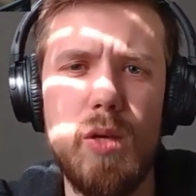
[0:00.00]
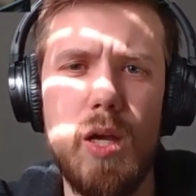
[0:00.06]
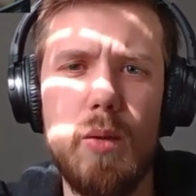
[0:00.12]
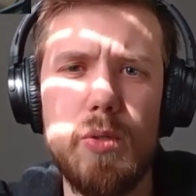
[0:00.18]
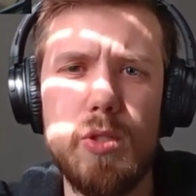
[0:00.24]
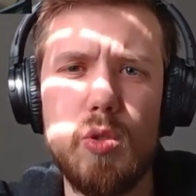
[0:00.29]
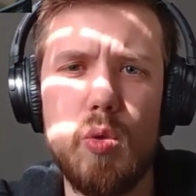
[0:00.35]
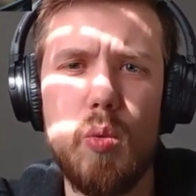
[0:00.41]

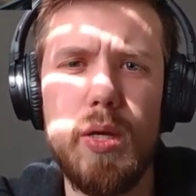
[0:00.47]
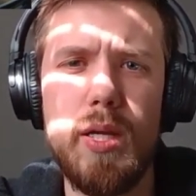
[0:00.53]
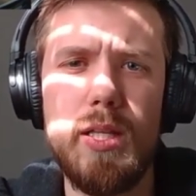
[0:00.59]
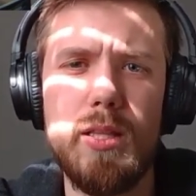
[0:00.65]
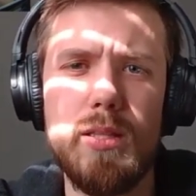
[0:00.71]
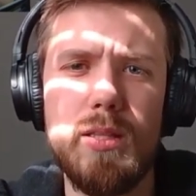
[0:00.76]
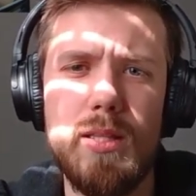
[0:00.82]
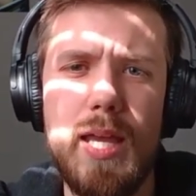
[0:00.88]

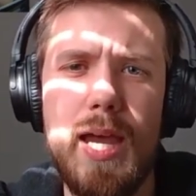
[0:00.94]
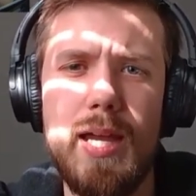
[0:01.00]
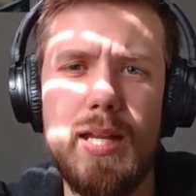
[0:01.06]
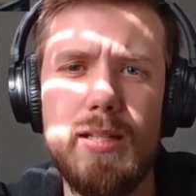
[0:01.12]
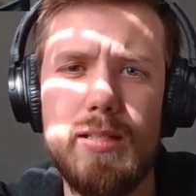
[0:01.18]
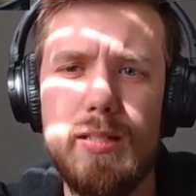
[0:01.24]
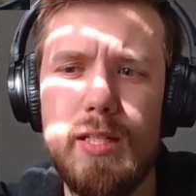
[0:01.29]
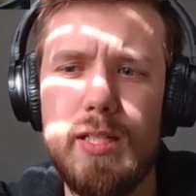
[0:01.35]
between
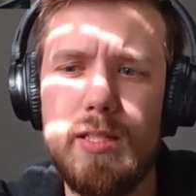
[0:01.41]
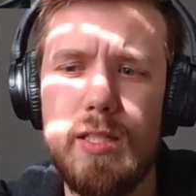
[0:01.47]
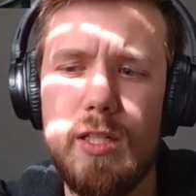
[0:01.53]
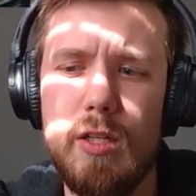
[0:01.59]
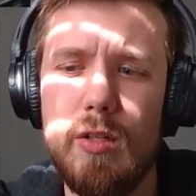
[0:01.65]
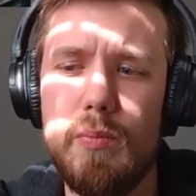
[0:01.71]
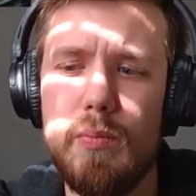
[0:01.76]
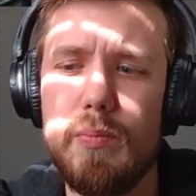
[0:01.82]
that, the
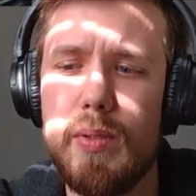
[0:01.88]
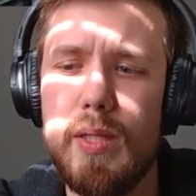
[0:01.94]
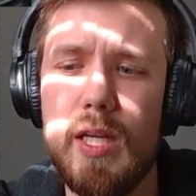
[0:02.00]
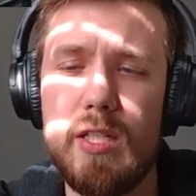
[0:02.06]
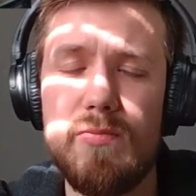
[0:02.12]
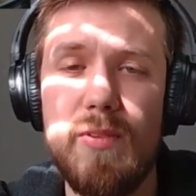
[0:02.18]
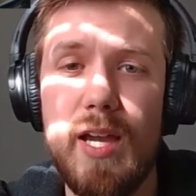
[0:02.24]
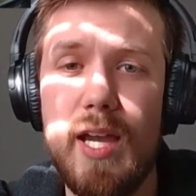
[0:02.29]

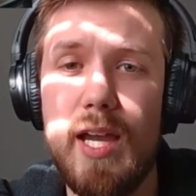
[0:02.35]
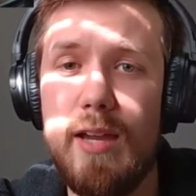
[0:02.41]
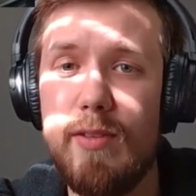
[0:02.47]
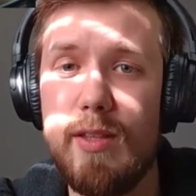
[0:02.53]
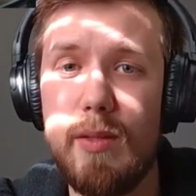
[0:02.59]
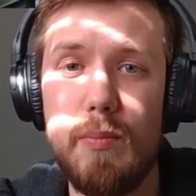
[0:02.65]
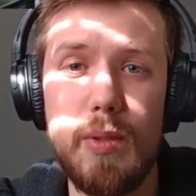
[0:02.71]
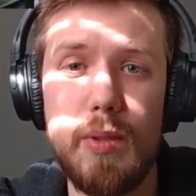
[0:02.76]
PS5
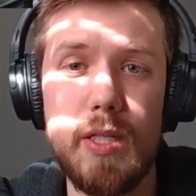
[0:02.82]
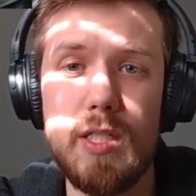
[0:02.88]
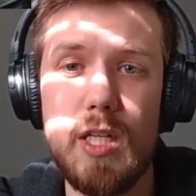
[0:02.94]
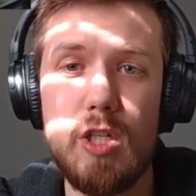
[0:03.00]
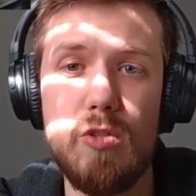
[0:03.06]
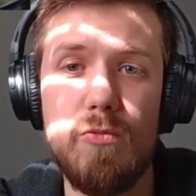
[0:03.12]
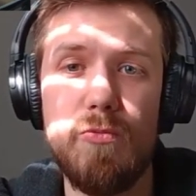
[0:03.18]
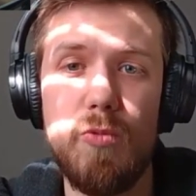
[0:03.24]
and the
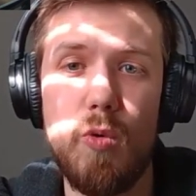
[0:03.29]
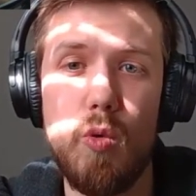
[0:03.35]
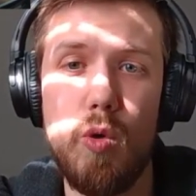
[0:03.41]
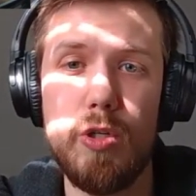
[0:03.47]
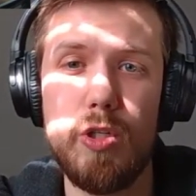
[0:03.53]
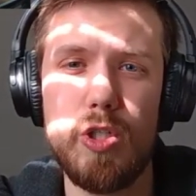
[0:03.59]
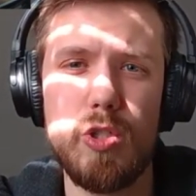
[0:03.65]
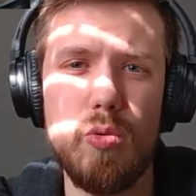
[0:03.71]
PlayStation 4,
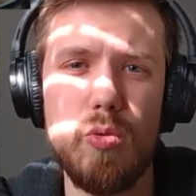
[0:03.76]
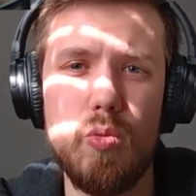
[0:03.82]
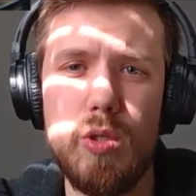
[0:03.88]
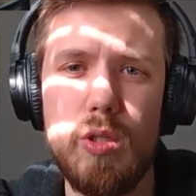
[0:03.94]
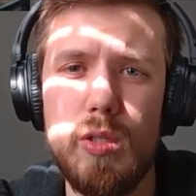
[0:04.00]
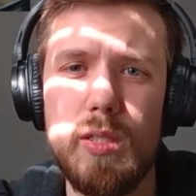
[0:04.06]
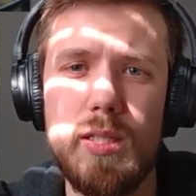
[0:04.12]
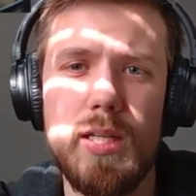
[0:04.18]
just to
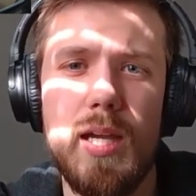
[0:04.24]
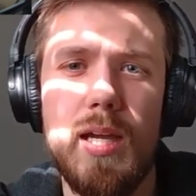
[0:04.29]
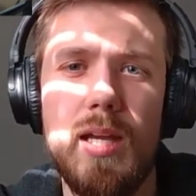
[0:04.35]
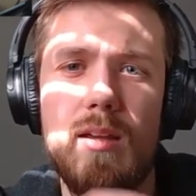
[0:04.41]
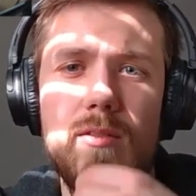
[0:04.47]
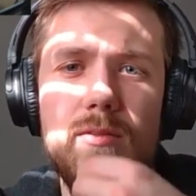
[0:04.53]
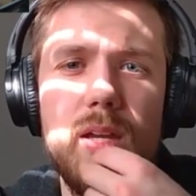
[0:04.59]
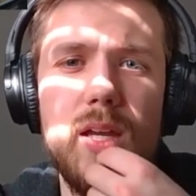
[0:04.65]
really kind
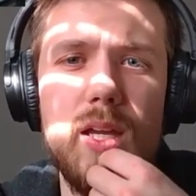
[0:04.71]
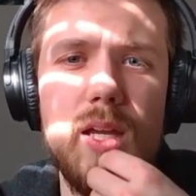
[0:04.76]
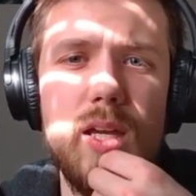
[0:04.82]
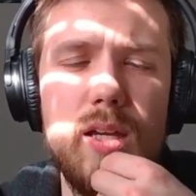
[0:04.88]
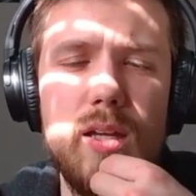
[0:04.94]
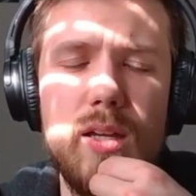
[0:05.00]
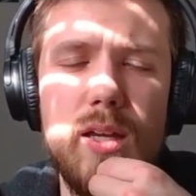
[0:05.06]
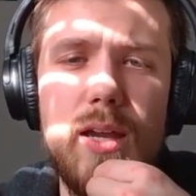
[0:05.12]
of
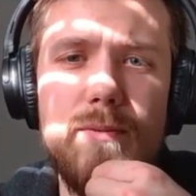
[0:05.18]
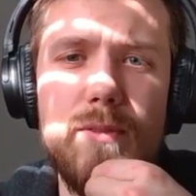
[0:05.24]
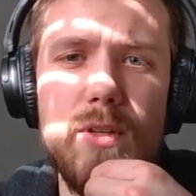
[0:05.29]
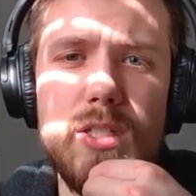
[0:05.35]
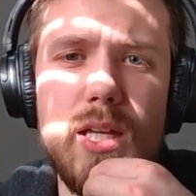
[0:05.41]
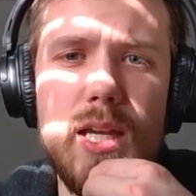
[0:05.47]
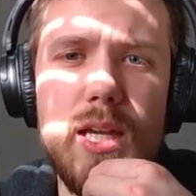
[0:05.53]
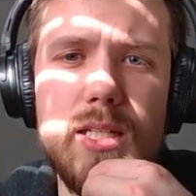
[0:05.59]

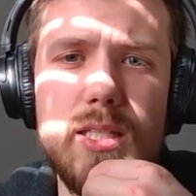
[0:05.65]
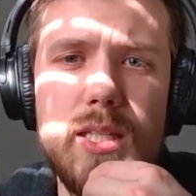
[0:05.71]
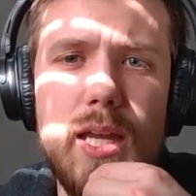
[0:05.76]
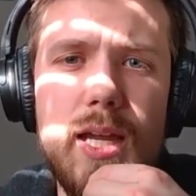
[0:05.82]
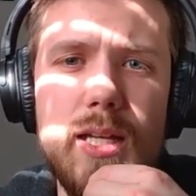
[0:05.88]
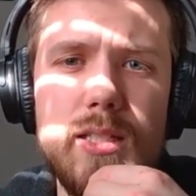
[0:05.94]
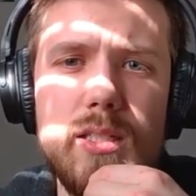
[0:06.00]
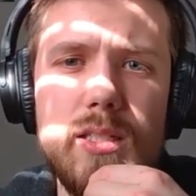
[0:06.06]
emphasize
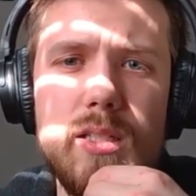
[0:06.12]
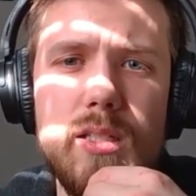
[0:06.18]
that.